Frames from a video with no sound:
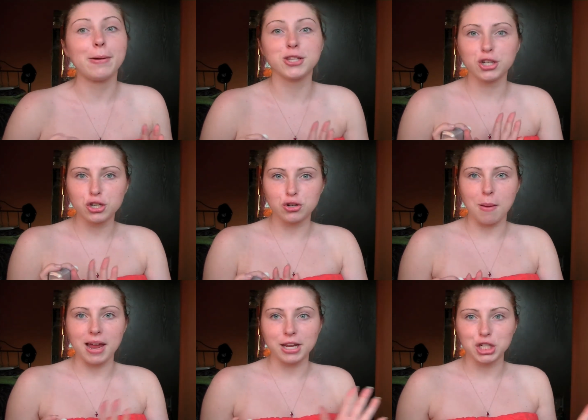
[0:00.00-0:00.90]
such a
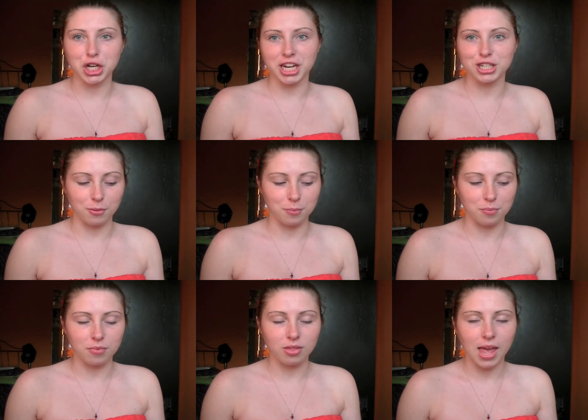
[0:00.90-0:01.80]
dramatic change
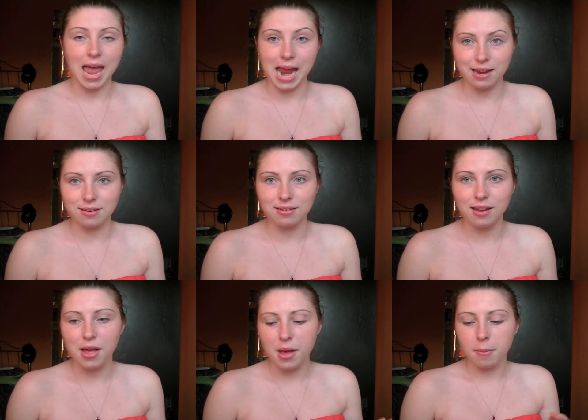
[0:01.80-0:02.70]
from Hayden,